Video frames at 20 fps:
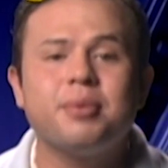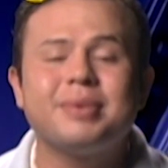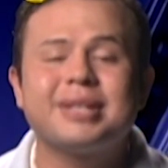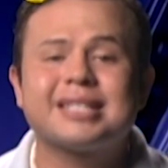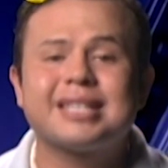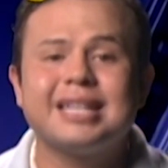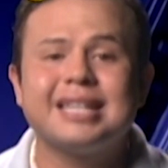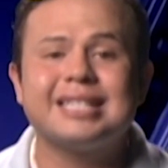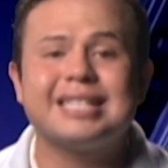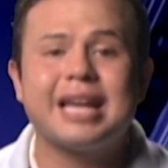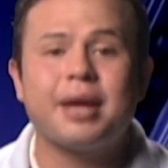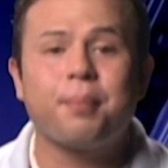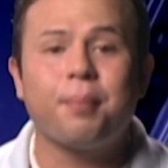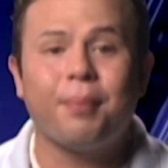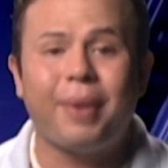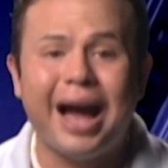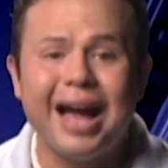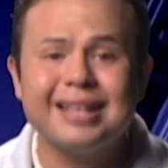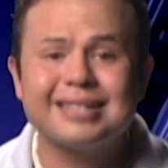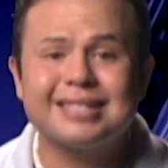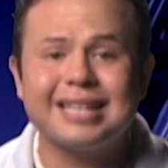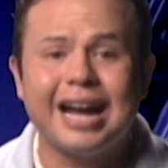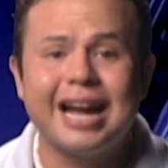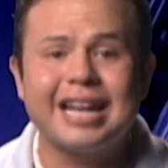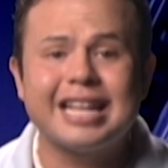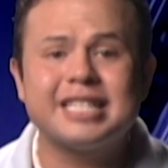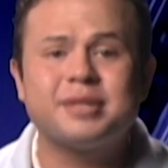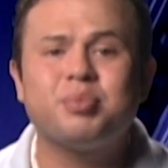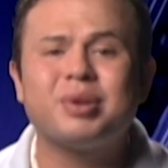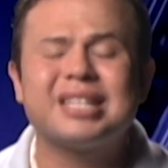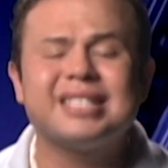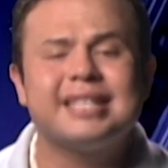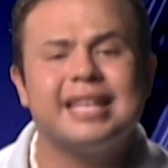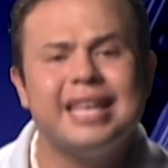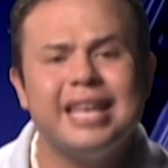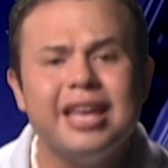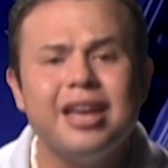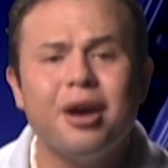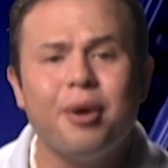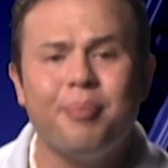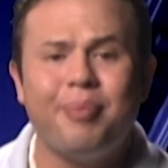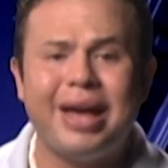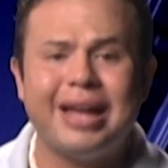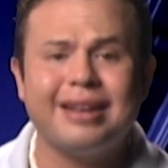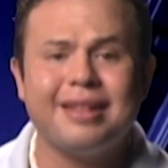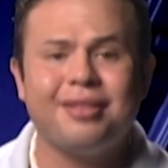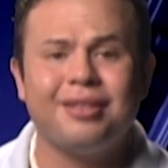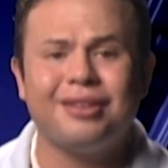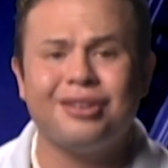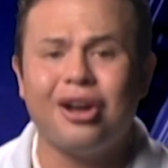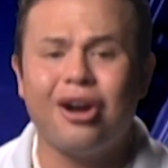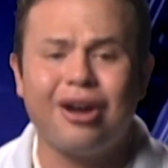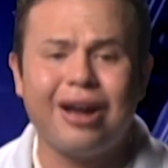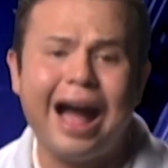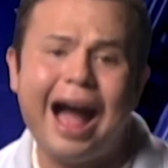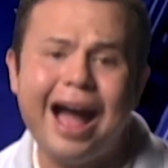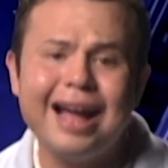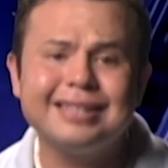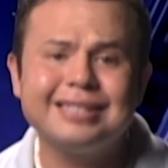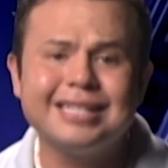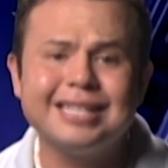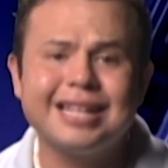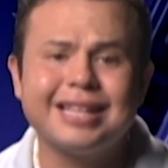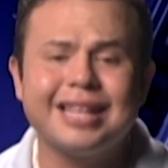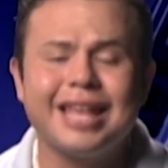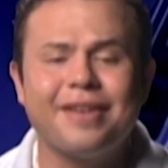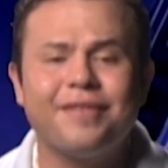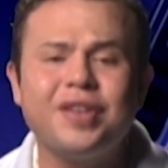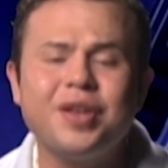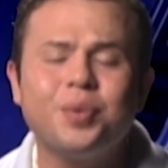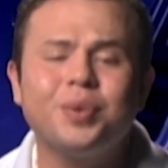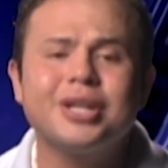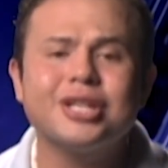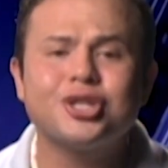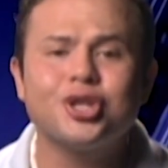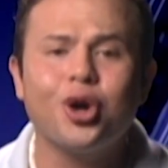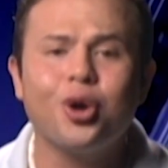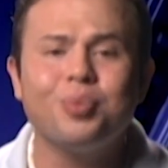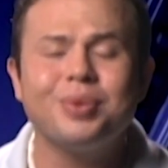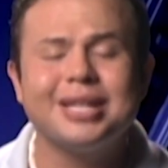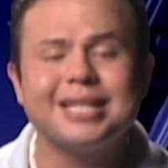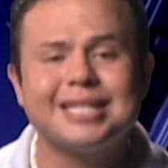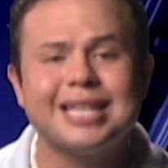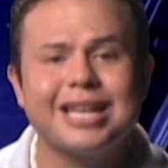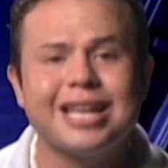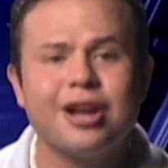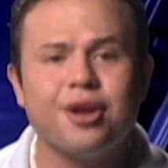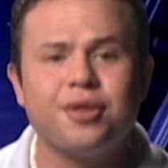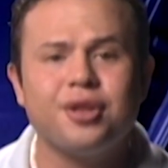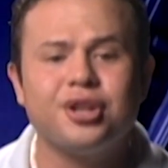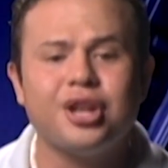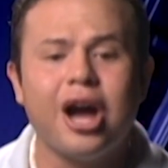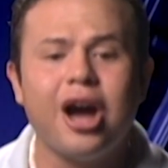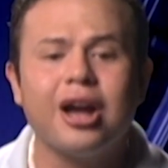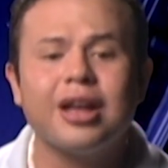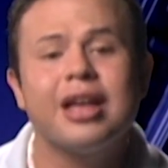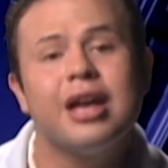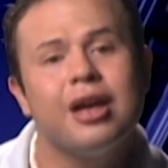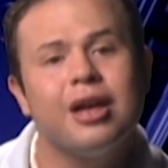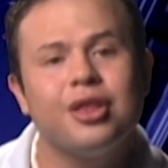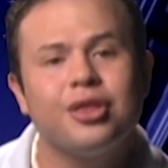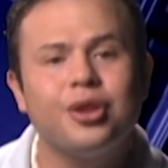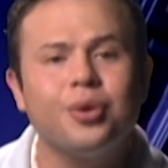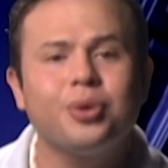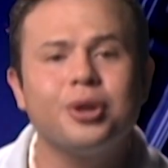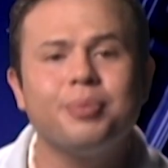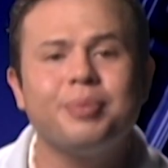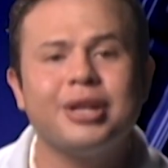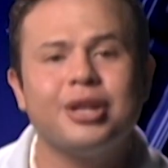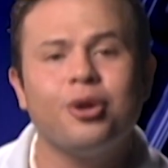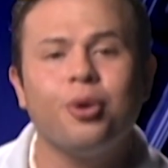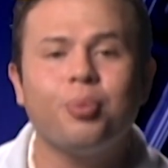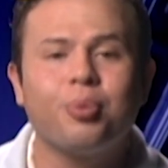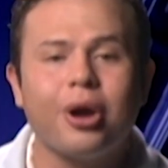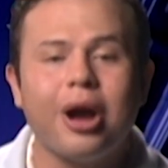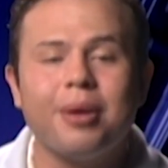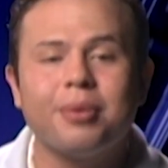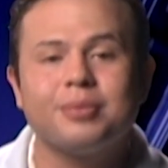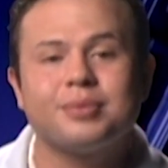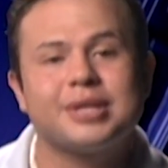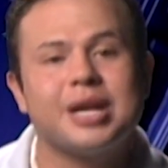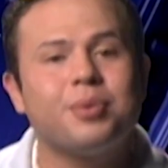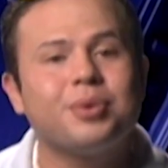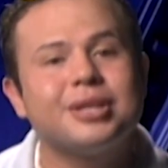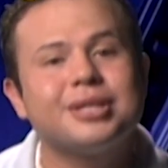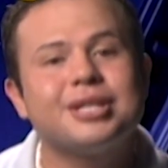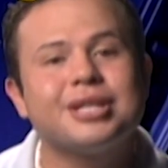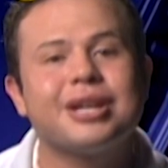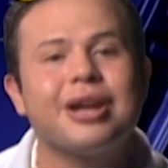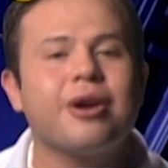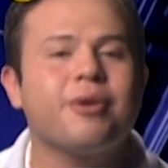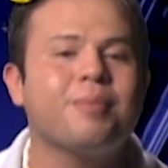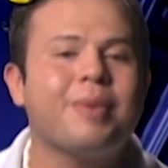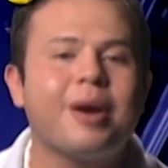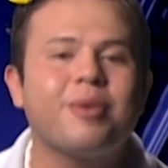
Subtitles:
is gonna take my side is because he abandoned the dog. I didn't. If he would have told me to take care of the dog, there would have been no problems. I would have took care of my